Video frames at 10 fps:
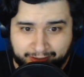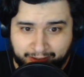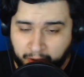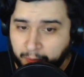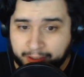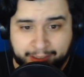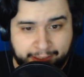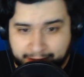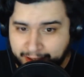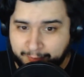I want to hit
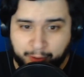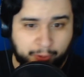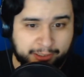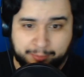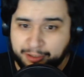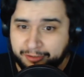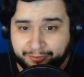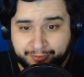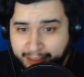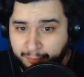them. I want them to
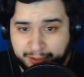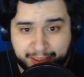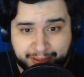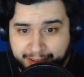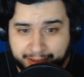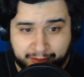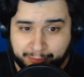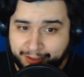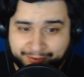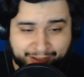understand what they did. But
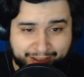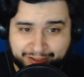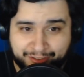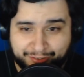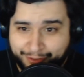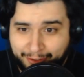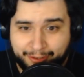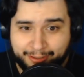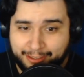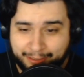it's like she's gone,
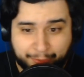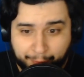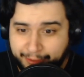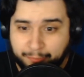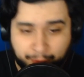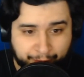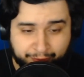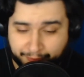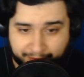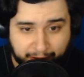and I know they won't. So
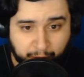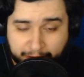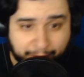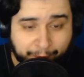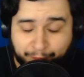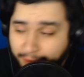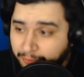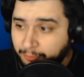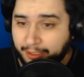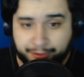it's like, what the fuck do
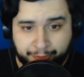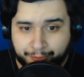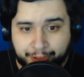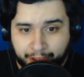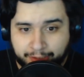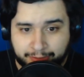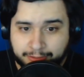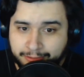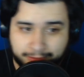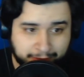I do? You know?
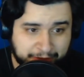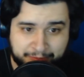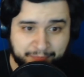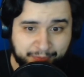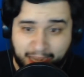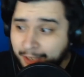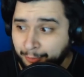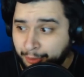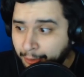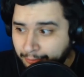I don't
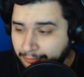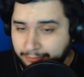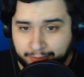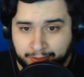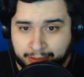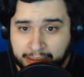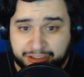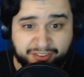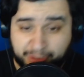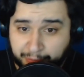know. And she's
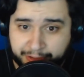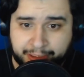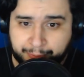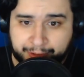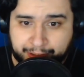still dealing with it.